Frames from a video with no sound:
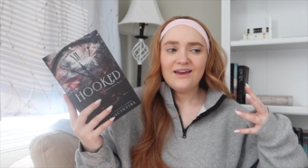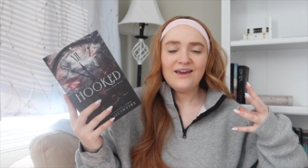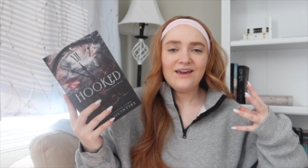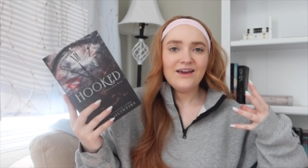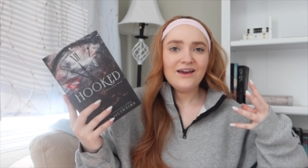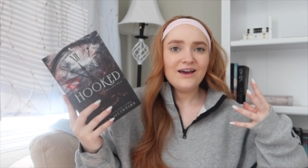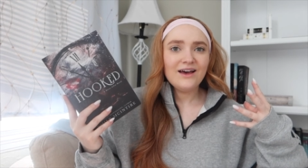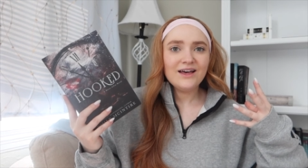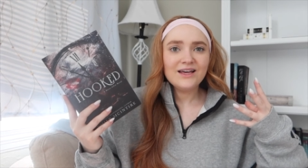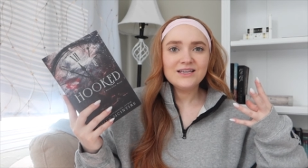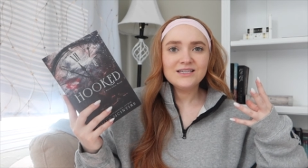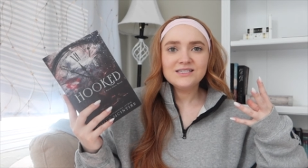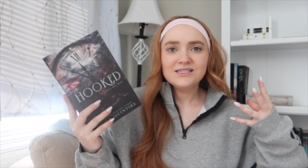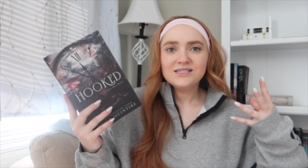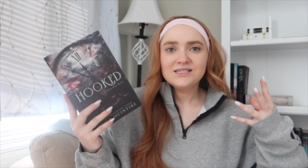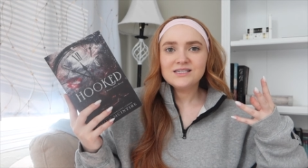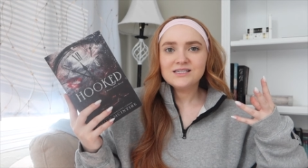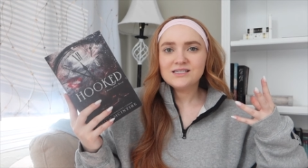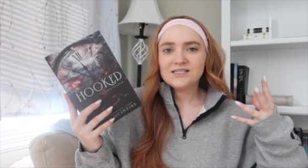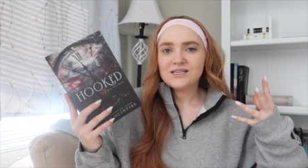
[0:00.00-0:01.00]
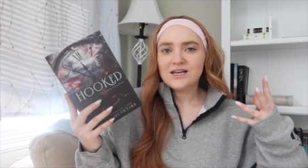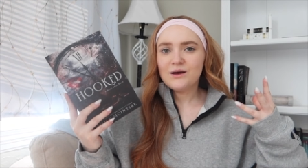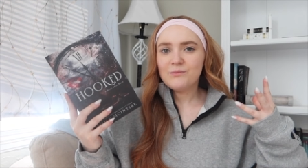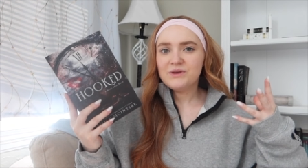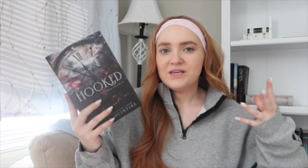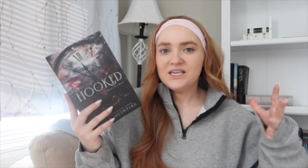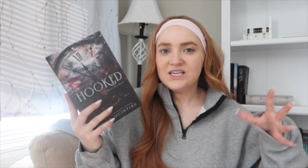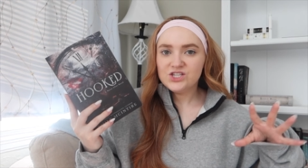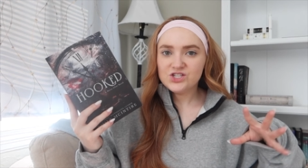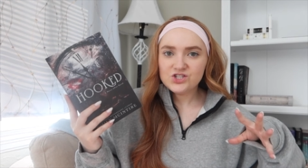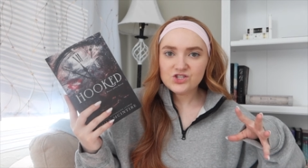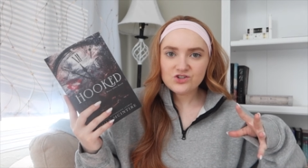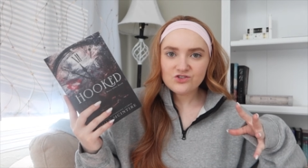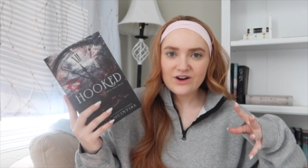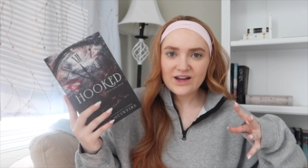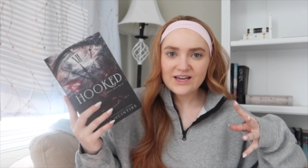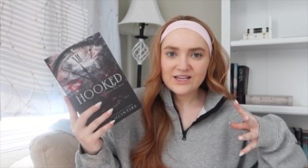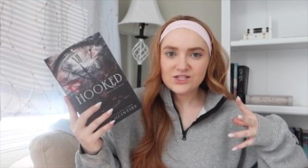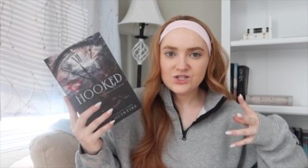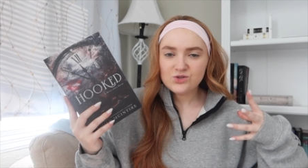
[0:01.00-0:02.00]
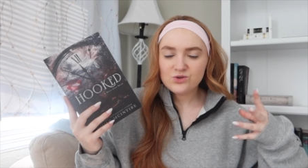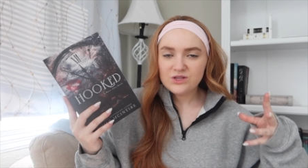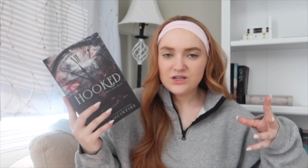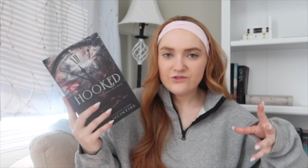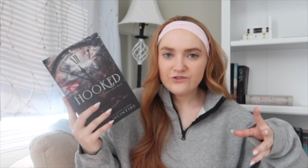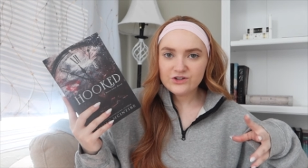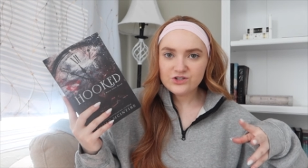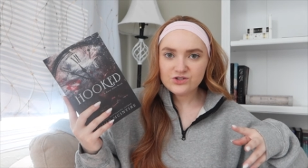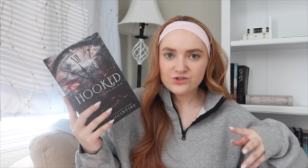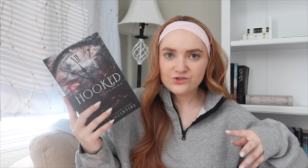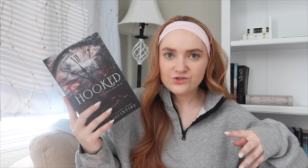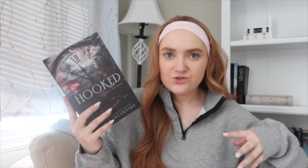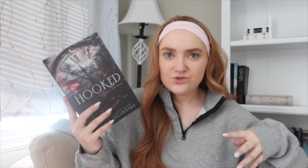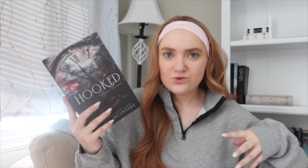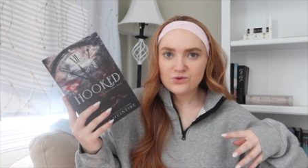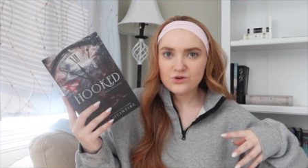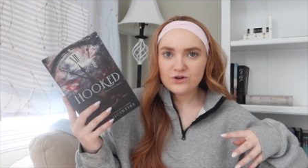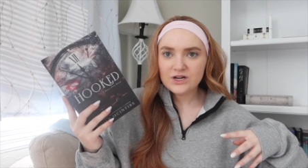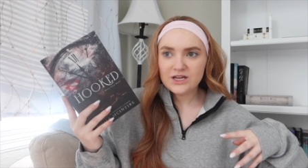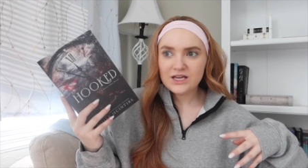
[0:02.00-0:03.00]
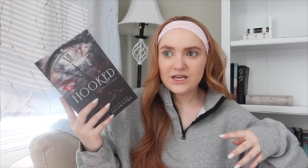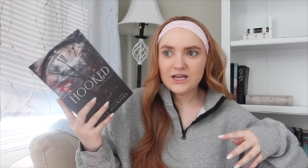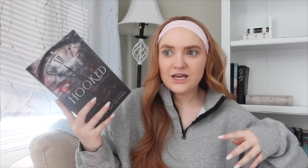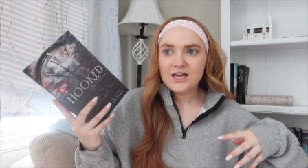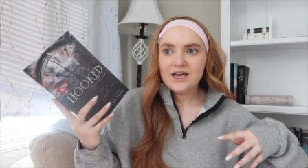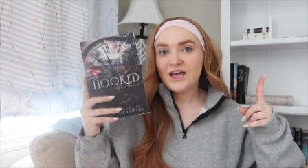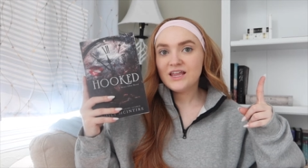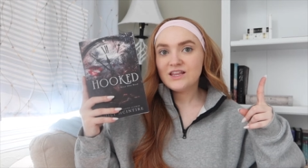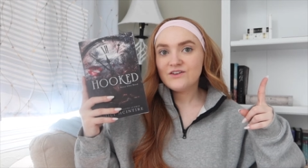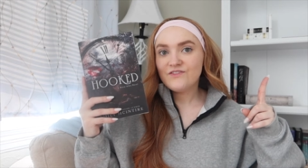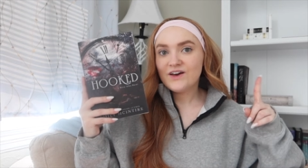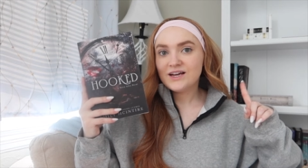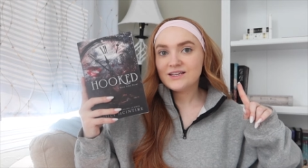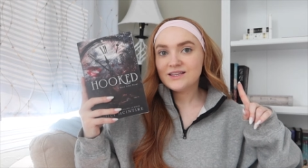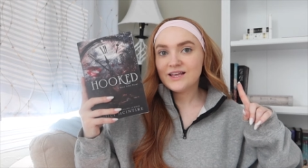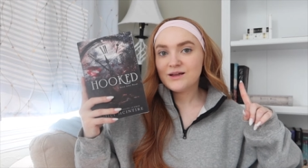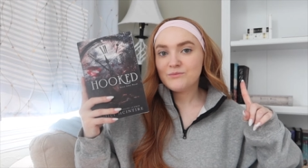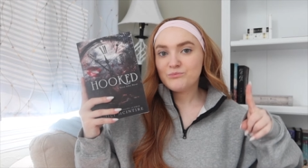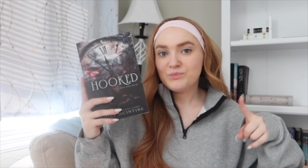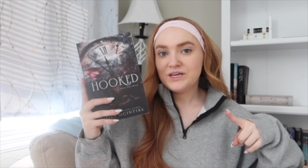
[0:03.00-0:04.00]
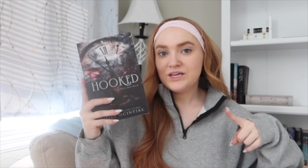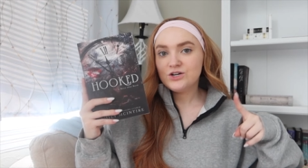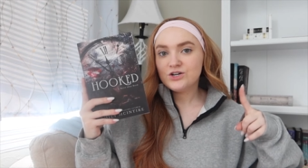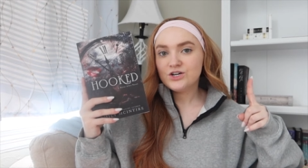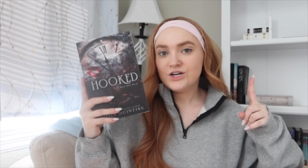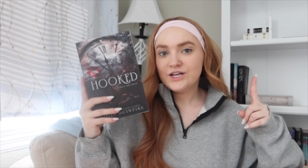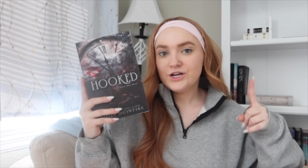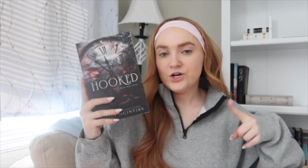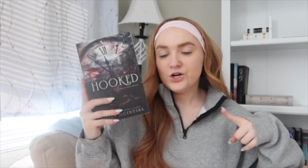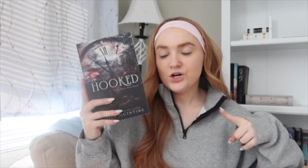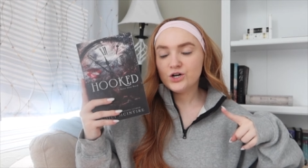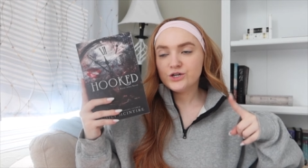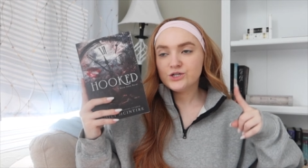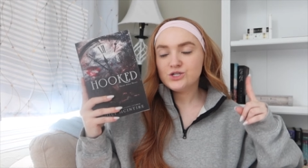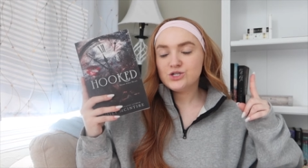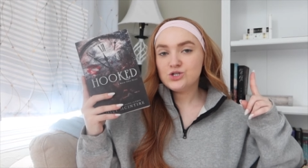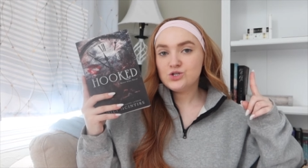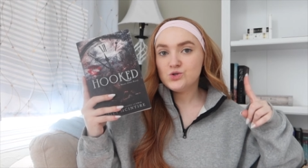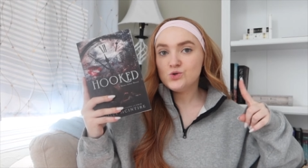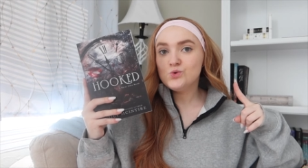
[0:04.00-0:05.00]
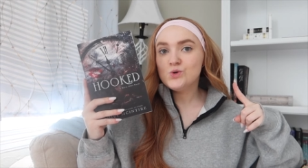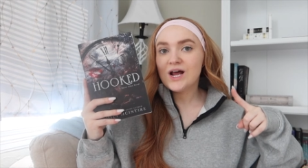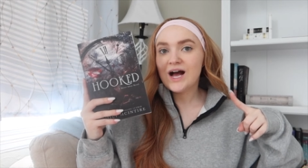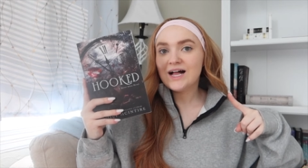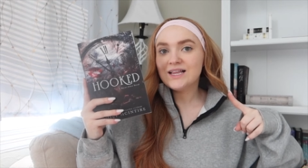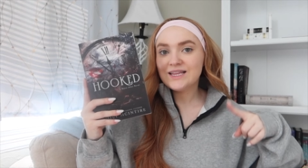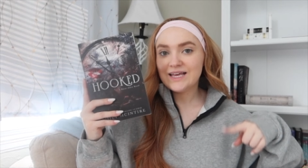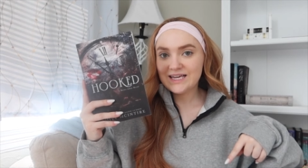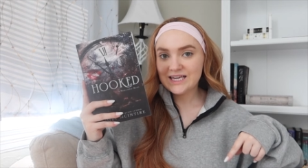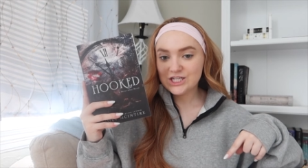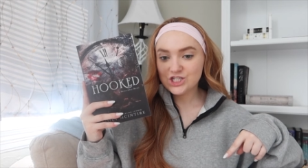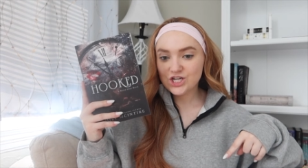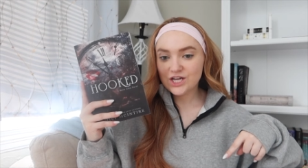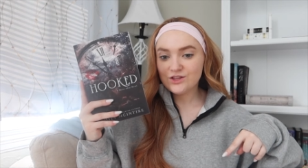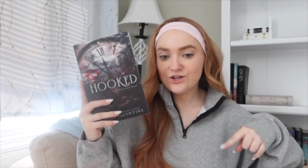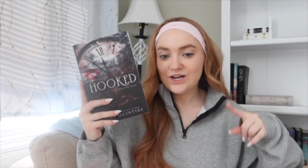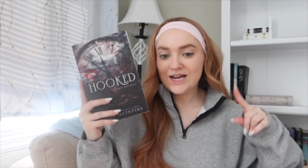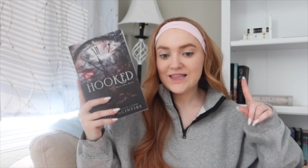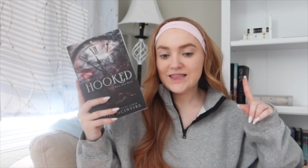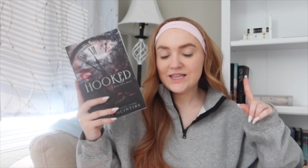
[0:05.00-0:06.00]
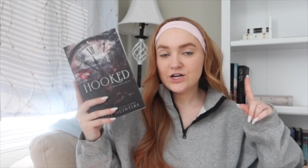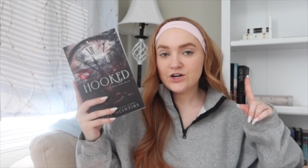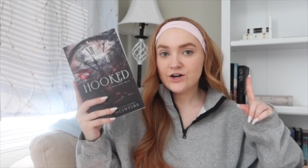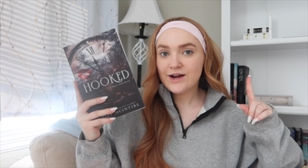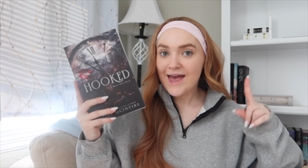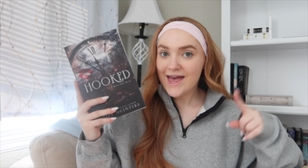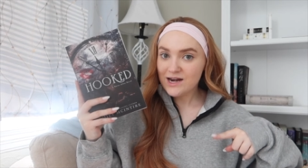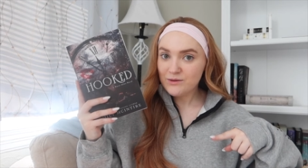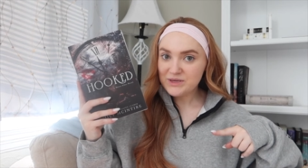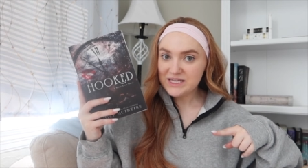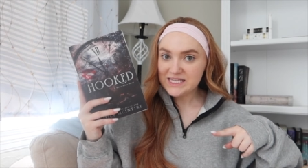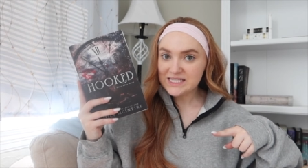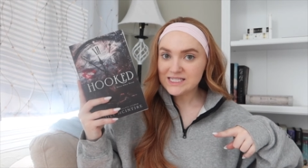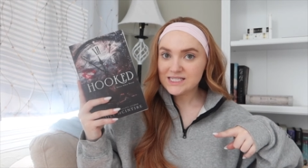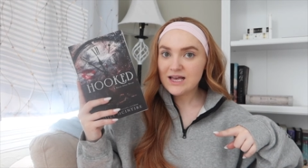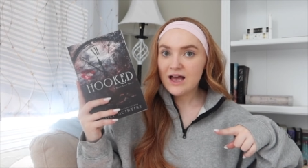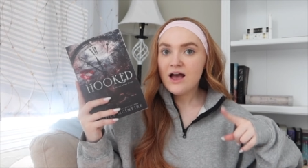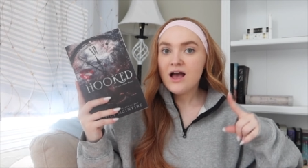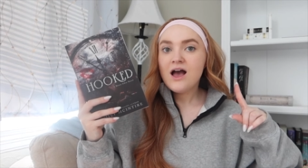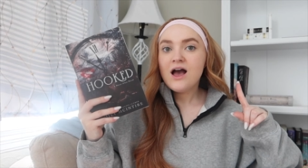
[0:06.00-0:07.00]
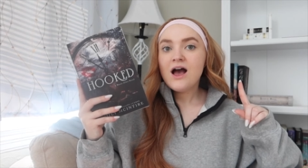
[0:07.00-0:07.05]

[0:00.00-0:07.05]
and some Easter eggs to the original story, and the fact that Peter and Hook do not like each other and they're enemies.